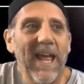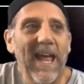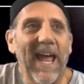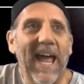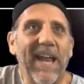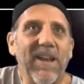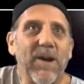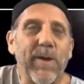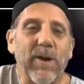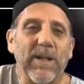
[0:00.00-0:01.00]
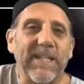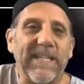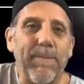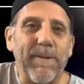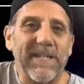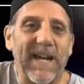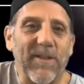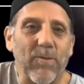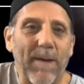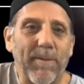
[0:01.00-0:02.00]
And we called it Deep Inside the
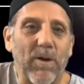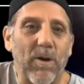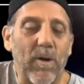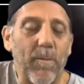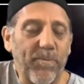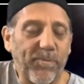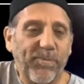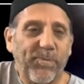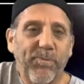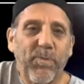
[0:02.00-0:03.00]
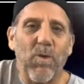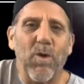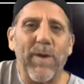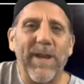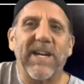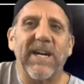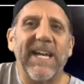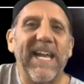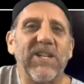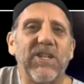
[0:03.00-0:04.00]
Rabbit Hole, where we dug
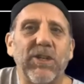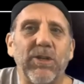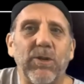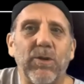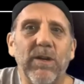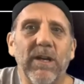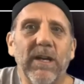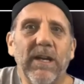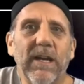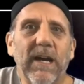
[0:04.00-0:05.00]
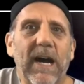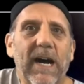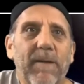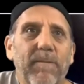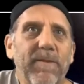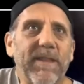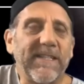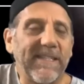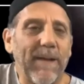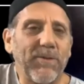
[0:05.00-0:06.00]
into the
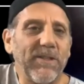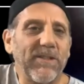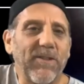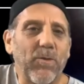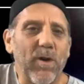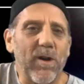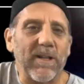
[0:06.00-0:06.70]
deceptions of the world.